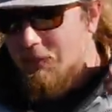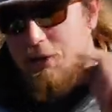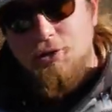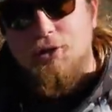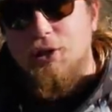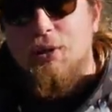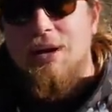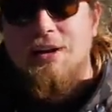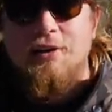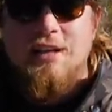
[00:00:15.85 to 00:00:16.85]
be sure to go
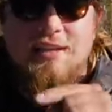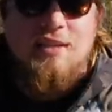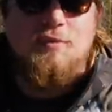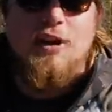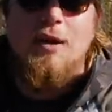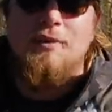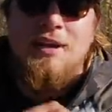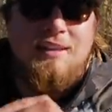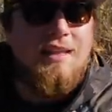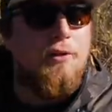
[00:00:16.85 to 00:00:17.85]
down here and hit subscribe and
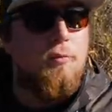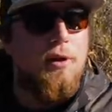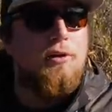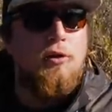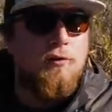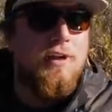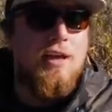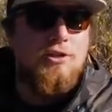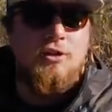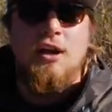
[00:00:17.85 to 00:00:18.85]
hit that little bell
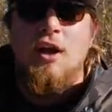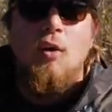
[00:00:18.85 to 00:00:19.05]
notification.